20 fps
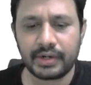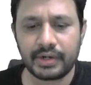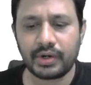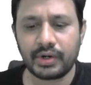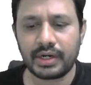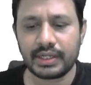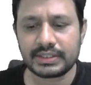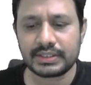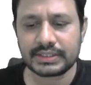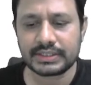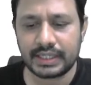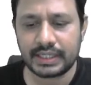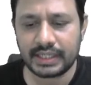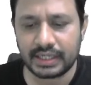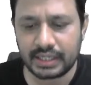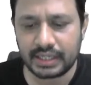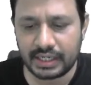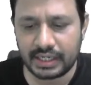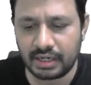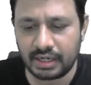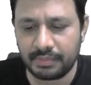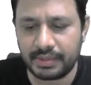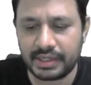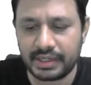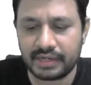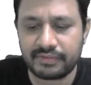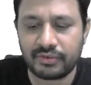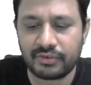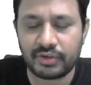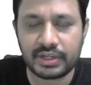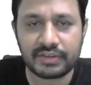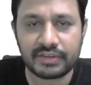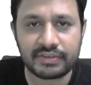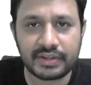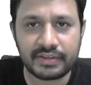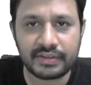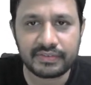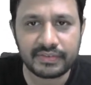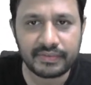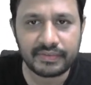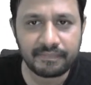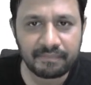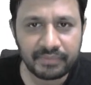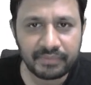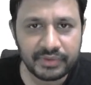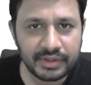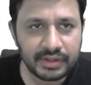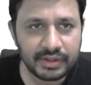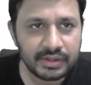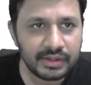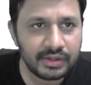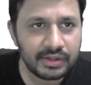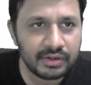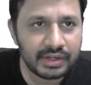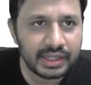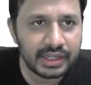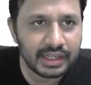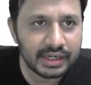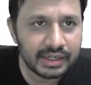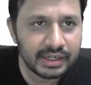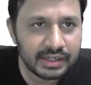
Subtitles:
to understand the trigonometric Fourier series. Look here.